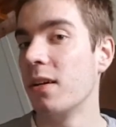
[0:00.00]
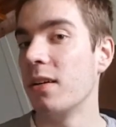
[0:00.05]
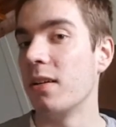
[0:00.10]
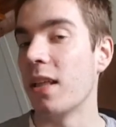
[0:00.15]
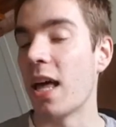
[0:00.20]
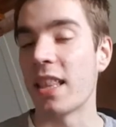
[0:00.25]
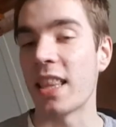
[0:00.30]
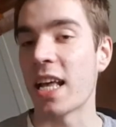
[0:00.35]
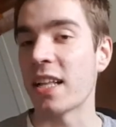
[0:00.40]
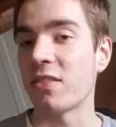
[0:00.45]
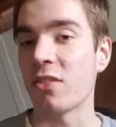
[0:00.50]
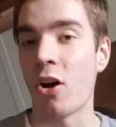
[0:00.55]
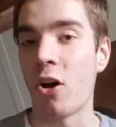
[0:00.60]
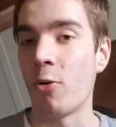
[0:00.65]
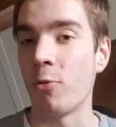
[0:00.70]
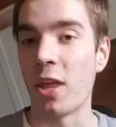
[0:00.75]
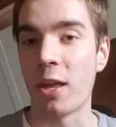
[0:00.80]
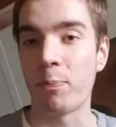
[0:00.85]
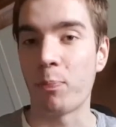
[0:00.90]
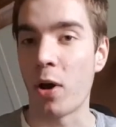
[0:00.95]
That's
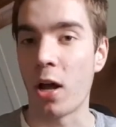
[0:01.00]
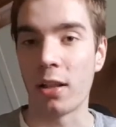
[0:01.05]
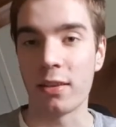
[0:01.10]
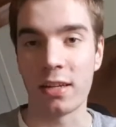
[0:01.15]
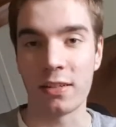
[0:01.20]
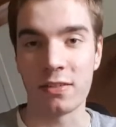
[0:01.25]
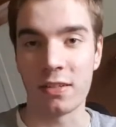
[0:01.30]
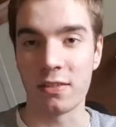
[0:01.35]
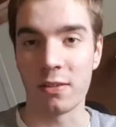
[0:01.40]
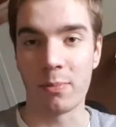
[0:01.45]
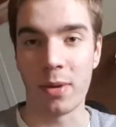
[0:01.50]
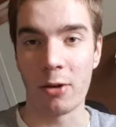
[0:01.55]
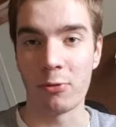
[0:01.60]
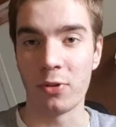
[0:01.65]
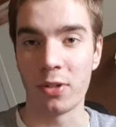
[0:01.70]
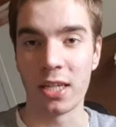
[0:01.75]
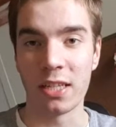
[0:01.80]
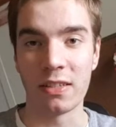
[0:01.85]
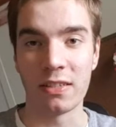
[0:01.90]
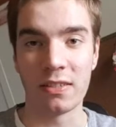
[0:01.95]
all that politics is about.
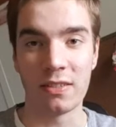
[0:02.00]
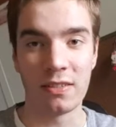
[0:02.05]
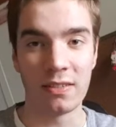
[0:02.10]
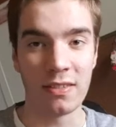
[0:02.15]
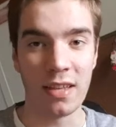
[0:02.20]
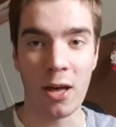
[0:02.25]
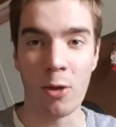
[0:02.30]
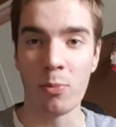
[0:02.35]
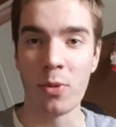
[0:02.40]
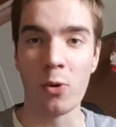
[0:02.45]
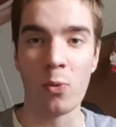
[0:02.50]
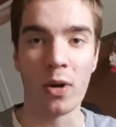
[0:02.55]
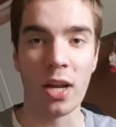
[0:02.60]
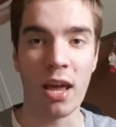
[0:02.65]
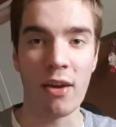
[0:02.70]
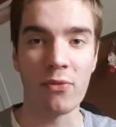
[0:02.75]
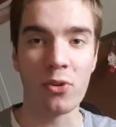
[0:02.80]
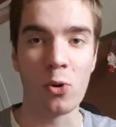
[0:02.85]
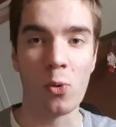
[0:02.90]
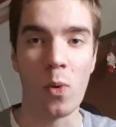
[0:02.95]
You can tell me
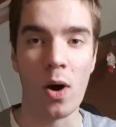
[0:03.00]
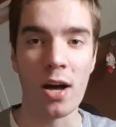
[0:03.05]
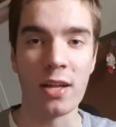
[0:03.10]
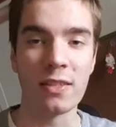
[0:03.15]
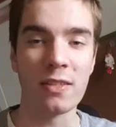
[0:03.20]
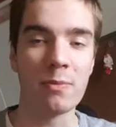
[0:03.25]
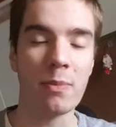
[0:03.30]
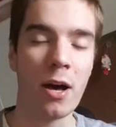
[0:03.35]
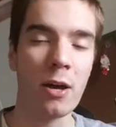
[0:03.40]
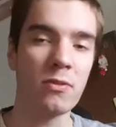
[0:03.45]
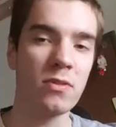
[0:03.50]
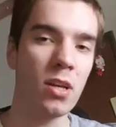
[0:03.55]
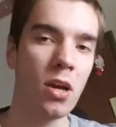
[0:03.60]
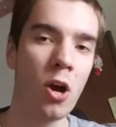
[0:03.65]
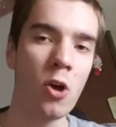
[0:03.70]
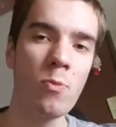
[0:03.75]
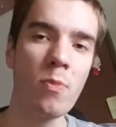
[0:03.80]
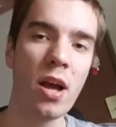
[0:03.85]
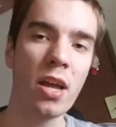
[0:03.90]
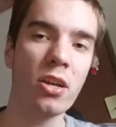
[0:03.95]
whatever you want about,
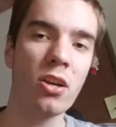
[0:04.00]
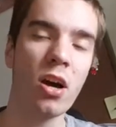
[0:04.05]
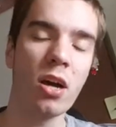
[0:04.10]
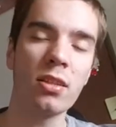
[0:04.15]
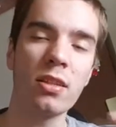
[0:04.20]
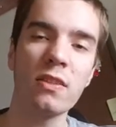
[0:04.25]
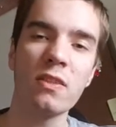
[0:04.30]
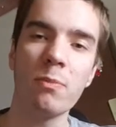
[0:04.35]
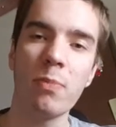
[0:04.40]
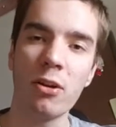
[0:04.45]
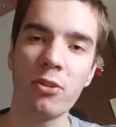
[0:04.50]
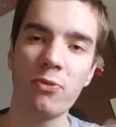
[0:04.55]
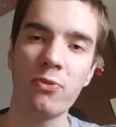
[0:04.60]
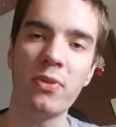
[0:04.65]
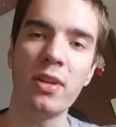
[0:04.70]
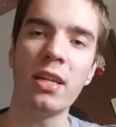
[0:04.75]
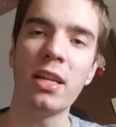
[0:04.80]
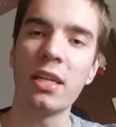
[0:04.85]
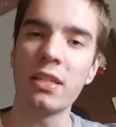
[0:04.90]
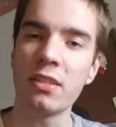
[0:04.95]
oh my god, it's about
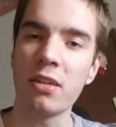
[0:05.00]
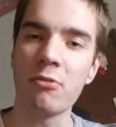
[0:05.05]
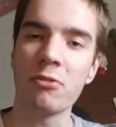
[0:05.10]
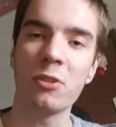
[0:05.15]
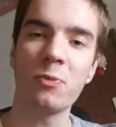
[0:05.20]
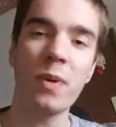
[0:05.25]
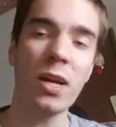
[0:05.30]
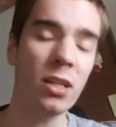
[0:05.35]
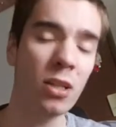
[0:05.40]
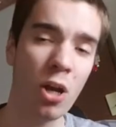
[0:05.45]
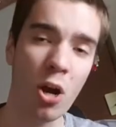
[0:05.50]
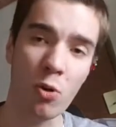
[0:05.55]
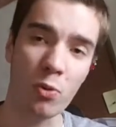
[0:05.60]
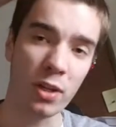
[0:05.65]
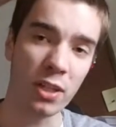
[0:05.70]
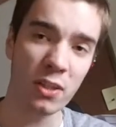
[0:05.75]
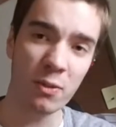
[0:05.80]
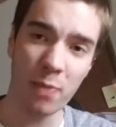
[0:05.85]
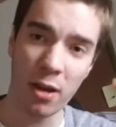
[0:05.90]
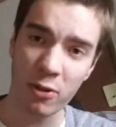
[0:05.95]
feelings and respect. No,
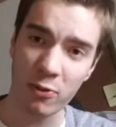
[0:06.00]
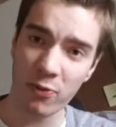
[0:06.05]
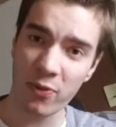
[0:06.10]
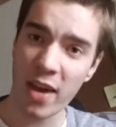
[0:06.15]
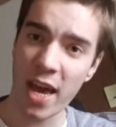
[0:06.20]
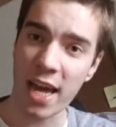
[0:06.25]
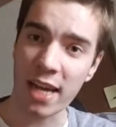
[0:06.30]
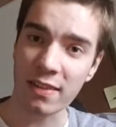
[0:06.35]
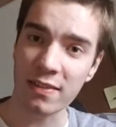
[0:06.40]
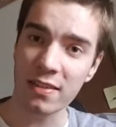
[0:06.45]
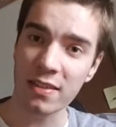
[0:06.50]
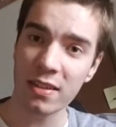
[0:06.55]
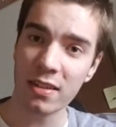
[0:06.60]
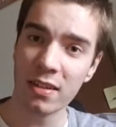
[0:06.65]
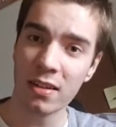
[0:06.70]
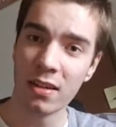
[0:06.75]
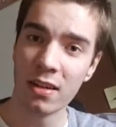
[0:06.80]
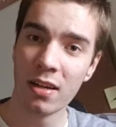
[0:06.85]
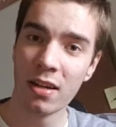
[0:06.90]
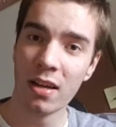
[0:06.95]
it's about facts.
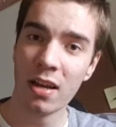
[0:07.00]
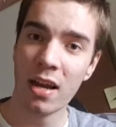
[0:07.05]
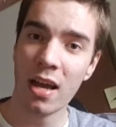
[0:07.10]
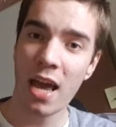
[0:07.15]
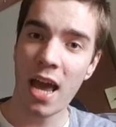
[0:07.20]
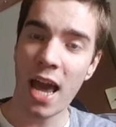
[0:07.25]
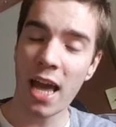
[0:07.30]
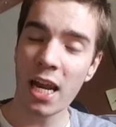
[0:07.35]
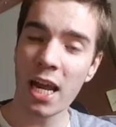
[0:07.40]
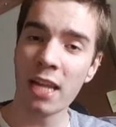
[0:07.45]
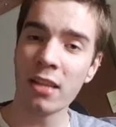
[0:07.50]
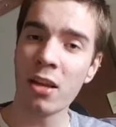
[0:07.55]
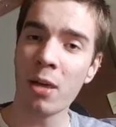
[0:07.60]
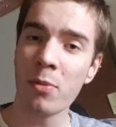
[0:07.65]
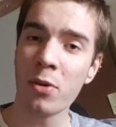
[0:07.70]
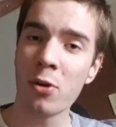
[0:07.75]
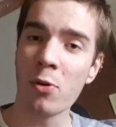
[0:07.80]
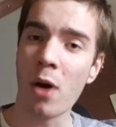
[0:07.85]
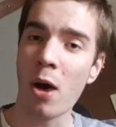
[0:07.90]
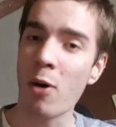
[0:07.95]
And
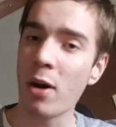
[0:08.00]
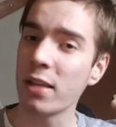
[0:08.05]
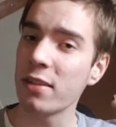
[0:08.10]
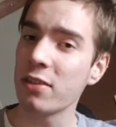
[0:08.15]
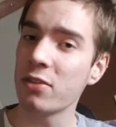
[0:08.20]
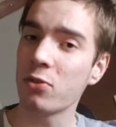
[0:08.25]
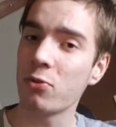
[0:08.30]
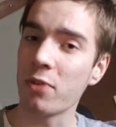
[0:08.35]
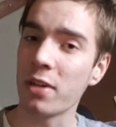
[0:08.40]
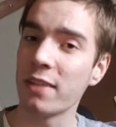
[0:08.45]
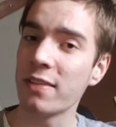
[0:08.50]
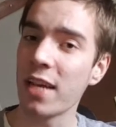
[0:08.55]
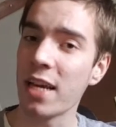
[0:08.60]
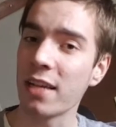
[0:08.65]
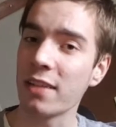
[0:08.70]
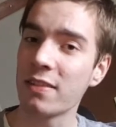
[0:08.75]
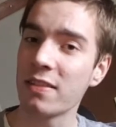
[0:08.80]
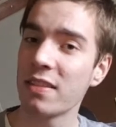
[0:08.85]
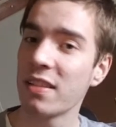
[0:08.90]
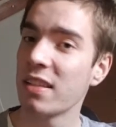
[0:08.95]
NWO had these three
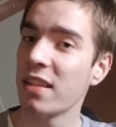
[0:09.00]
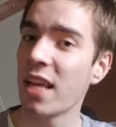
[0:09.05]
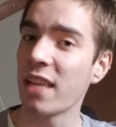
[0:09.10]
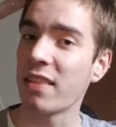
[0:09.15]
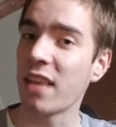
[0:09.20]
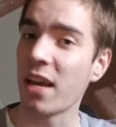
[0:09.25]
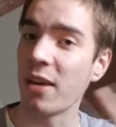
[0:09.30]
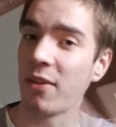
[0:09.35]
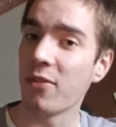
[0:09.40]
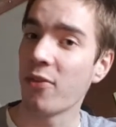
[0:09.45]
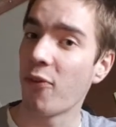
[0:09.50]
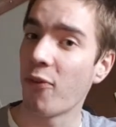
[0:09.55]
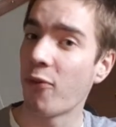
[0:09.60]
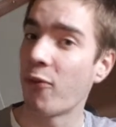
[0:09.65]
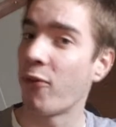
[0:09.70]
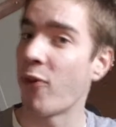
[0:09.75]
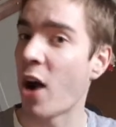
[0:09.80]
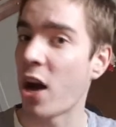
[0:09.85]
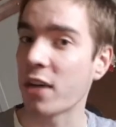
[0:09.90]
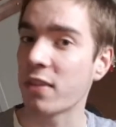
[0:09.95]
things that they
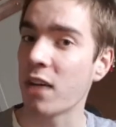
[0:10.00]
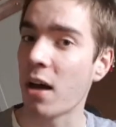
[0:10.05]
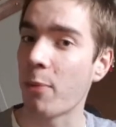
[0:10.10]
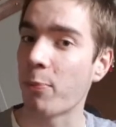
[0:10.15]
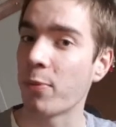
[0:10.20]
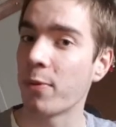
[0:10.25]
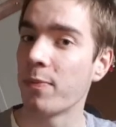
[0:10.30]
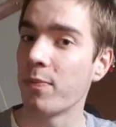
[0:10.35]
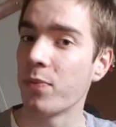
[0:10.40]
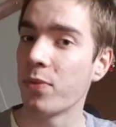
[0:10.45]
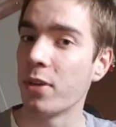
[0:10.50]
fucked up.